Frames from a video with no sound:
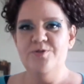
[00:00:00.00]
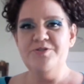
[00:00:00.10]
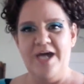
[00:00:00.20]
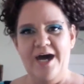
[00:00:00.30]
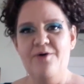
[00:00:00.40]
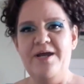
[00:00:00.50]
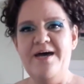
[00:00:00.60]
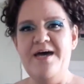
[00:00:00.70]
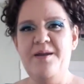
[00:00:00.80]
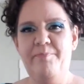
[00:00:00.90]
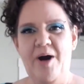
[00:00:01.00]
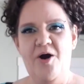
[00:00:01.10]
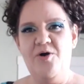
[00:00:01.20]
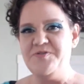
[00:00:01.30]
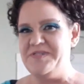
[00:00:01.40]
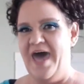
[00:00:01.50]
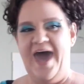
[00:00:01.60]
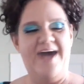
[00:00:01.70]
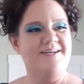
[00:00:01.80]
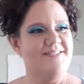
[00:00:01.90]
chowder and a ball
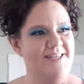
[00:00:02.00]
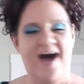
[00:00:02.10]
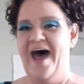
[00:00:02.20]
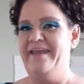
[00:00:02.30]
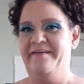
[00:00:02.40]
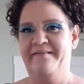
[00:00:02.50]
sack, son.